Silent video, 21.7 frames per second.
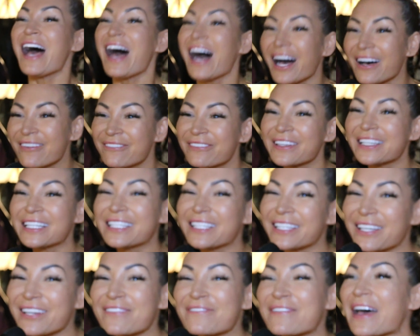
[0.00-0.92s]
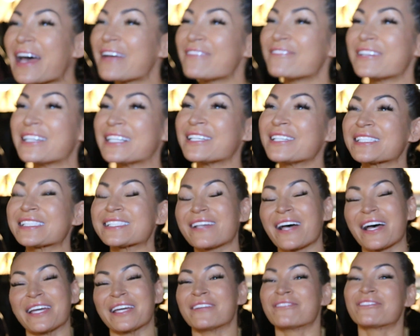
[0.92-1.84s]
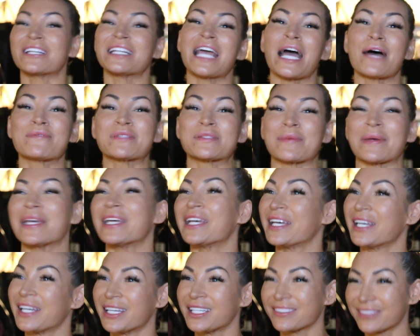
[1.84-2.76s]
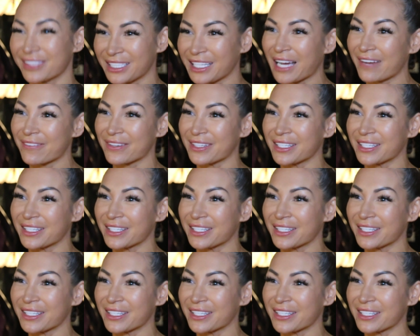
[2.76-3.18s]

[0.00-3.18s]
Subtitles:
I'm feeling good, babe. Really excited. Really happy to be here. Really happy.